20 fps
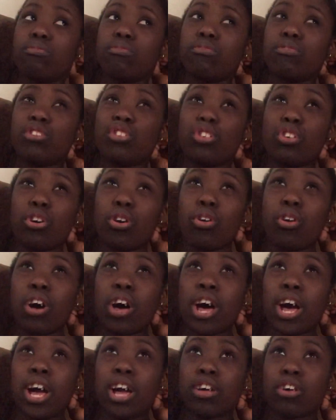So
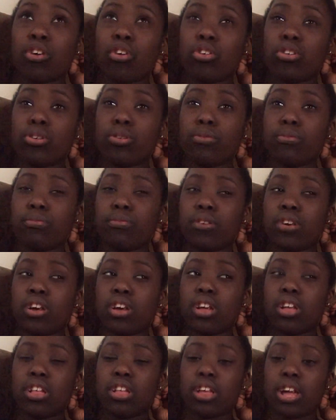I go to
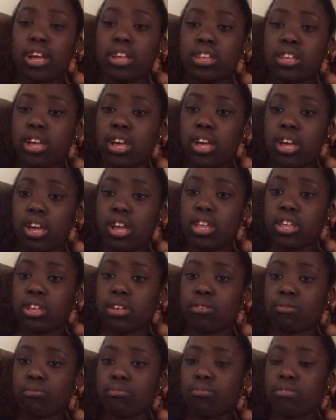bed like
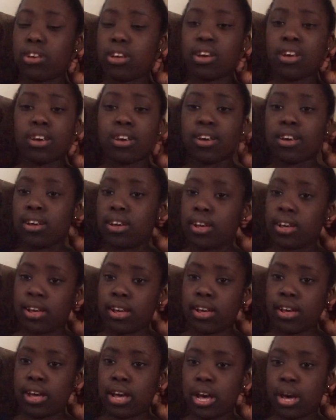10
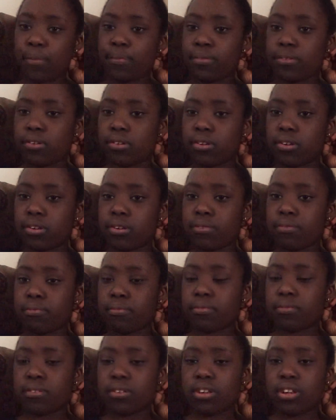after
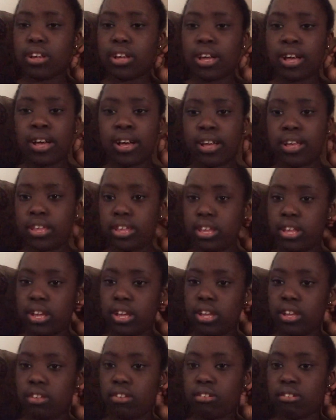at
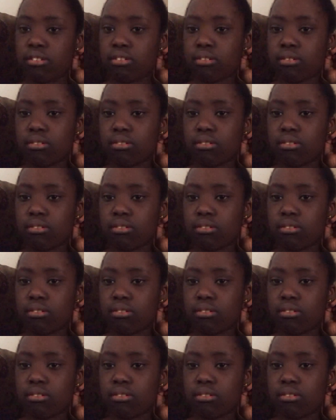night.